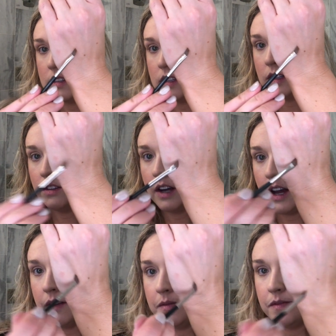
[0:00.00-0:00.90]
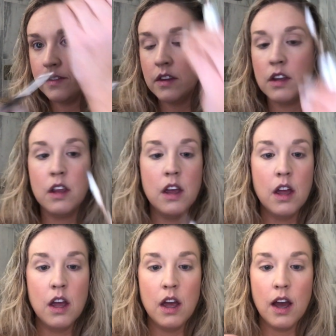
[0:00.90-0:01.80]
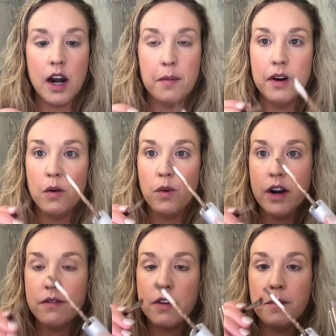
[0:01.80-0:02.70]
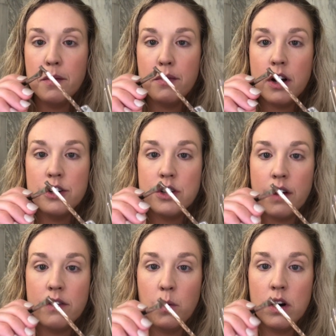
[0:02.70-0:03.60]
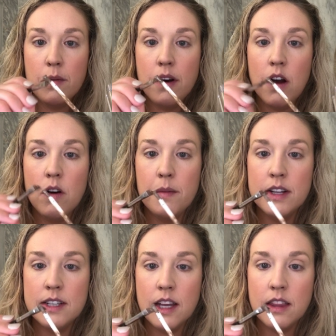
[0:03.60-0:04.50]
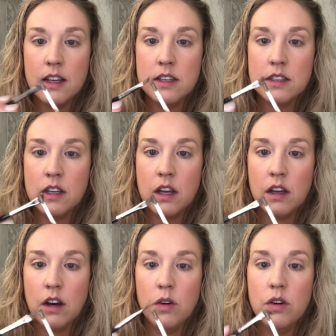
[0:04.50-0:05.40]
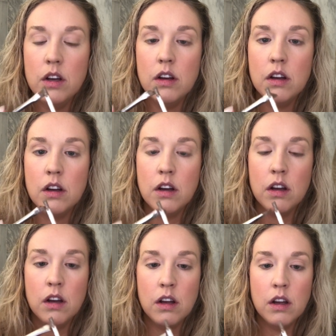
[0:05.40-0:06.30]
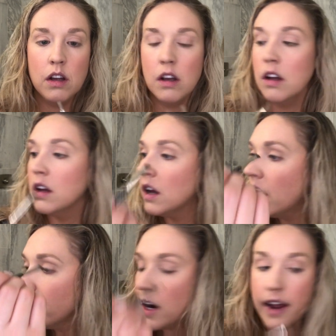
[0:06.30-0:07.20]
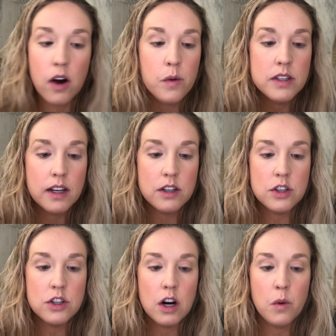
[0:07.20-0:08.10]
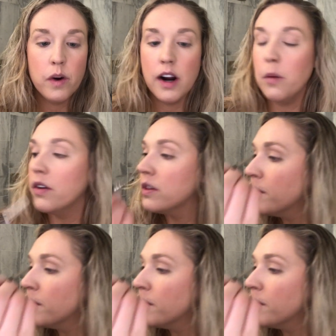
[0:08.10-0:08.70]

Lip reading: This is a little guy. And I'm gonna, right from the brush of the Wonder Brow, I'm gonna take this, coat it. And then I always like to start where I want